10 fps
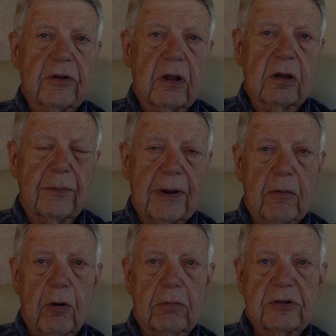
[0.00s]
uh,
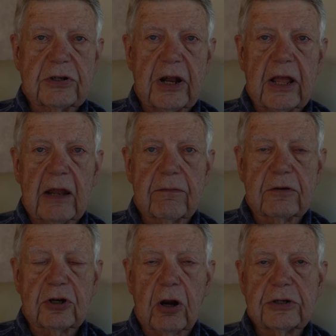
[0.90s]
depending where it was sitting at for
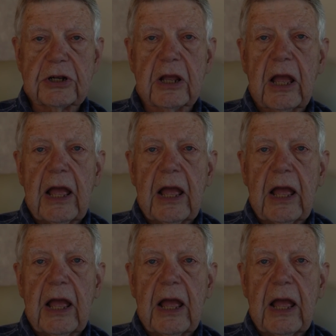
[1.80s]
charging,